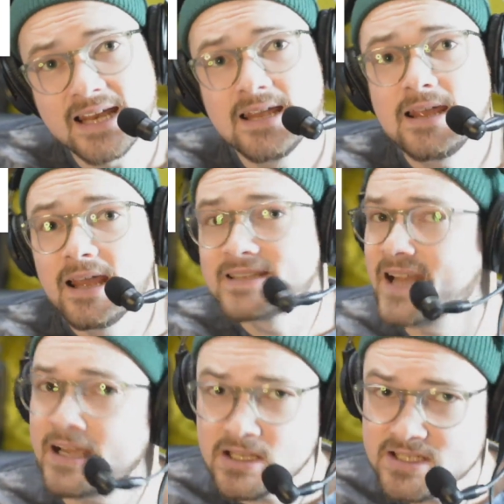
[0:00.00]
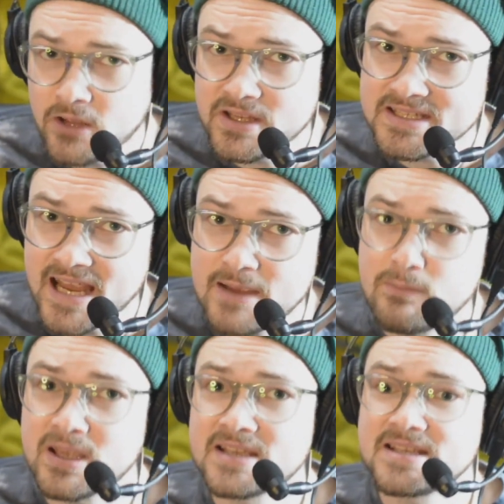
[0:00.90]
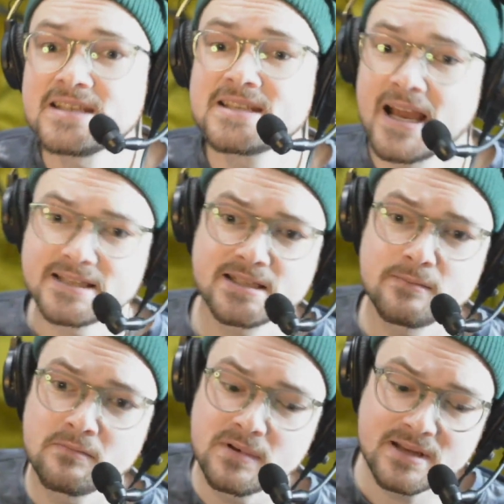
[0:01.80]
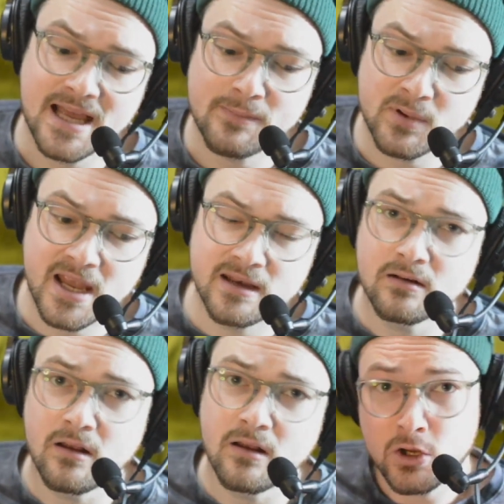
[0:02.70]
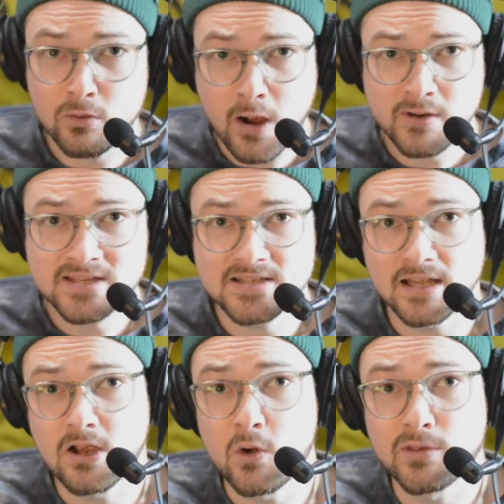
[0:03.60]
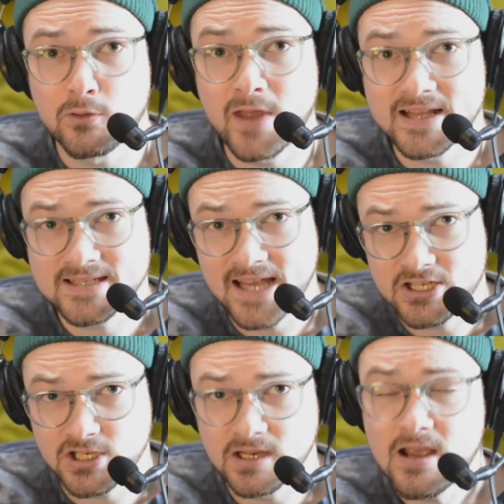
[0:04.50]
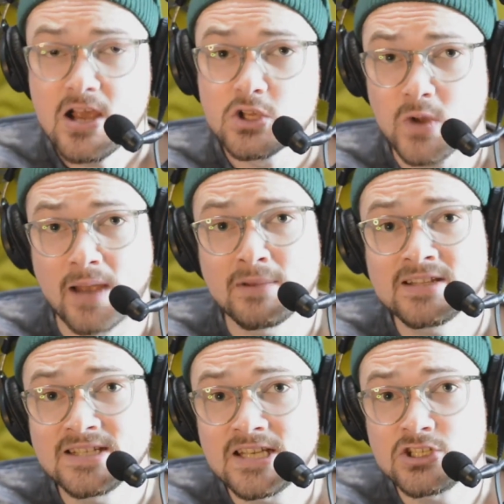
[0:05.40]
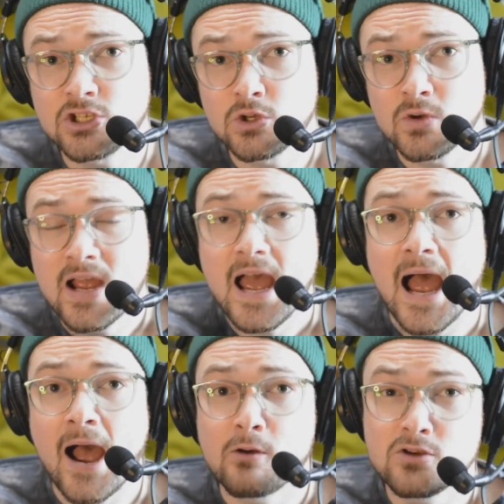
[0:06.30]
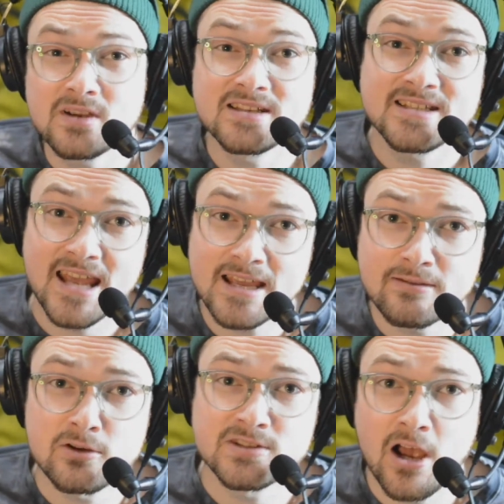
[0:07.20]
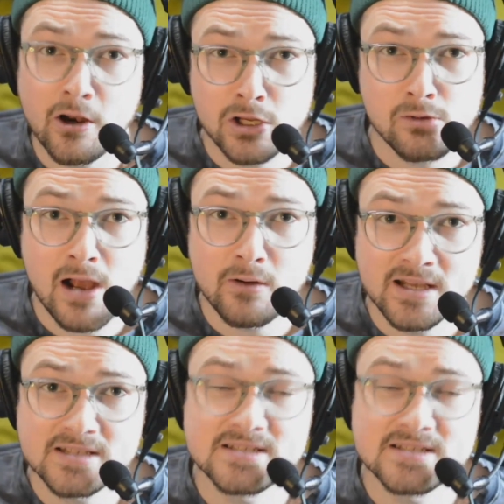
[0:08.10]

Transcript: it's not going to sound the same because he's got some complicated audio routings that go through that session. So I'm going to teach you how you can take those audio routings,